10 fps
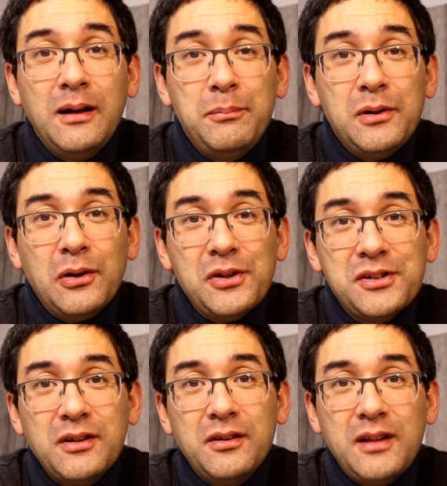
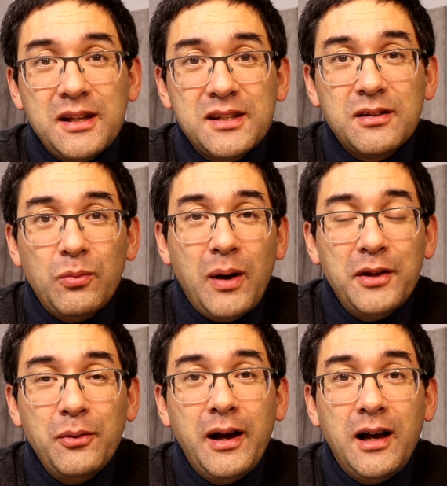because that's why
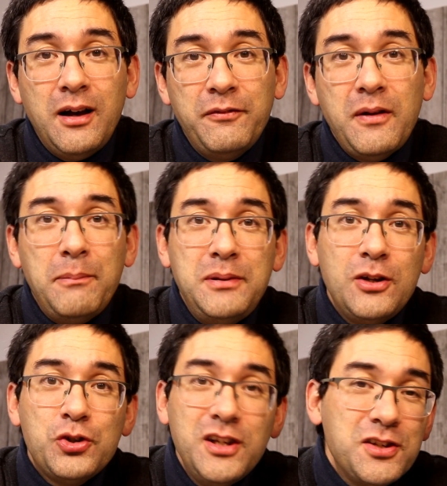you have
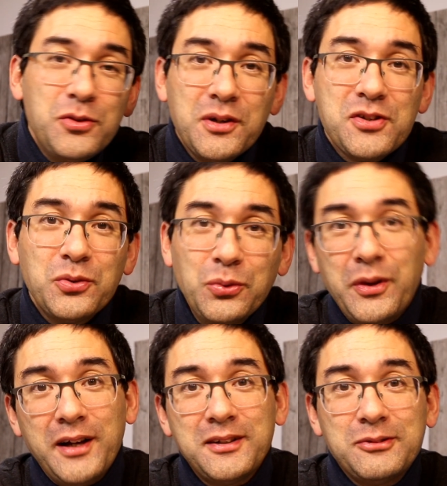PhD students who do
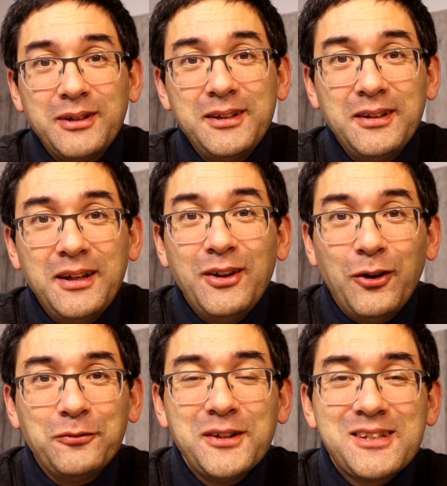that, right?
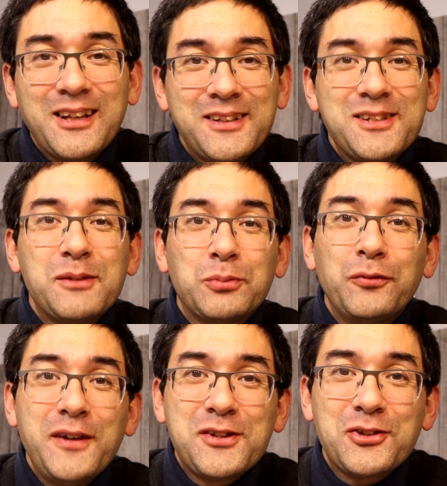Often it's like this, that
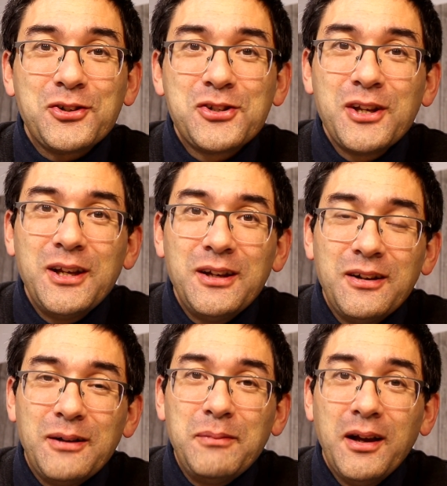professors,
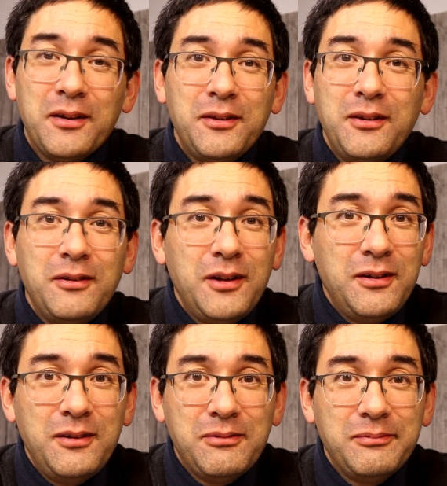
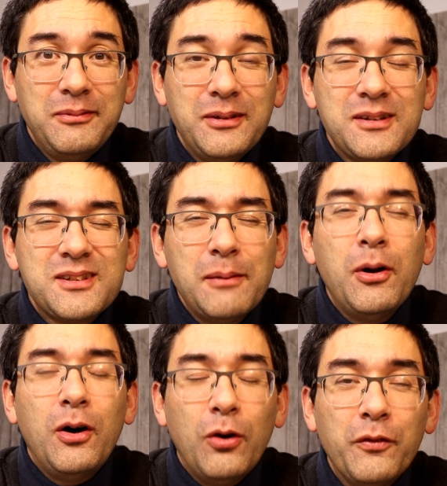they
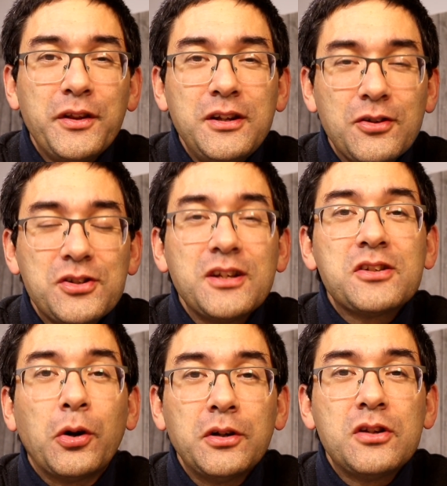somehow over the years, they
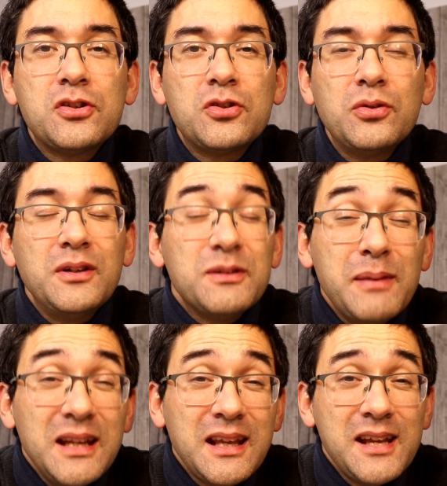started to, in
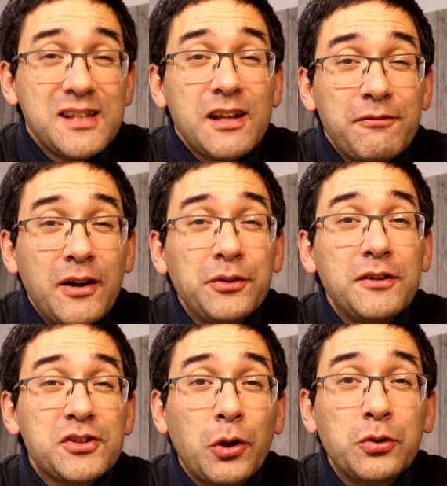many cases I found,
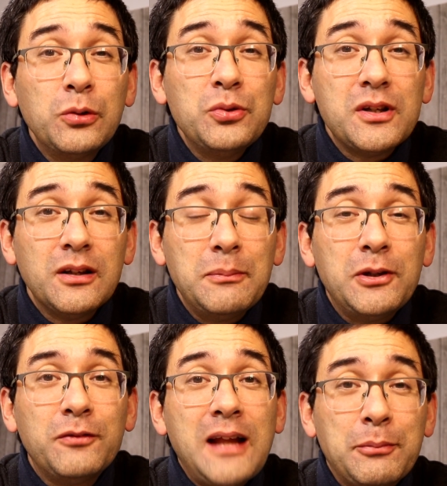they start to lose a little
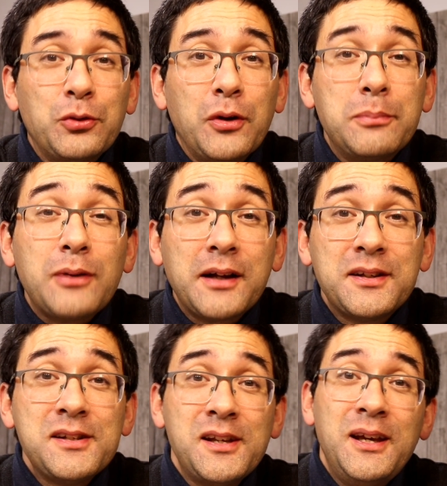bit of laboratory
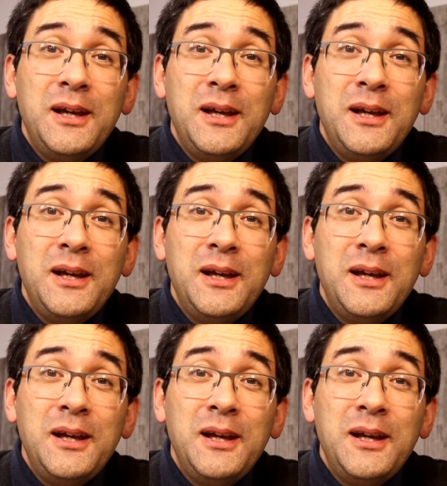practice,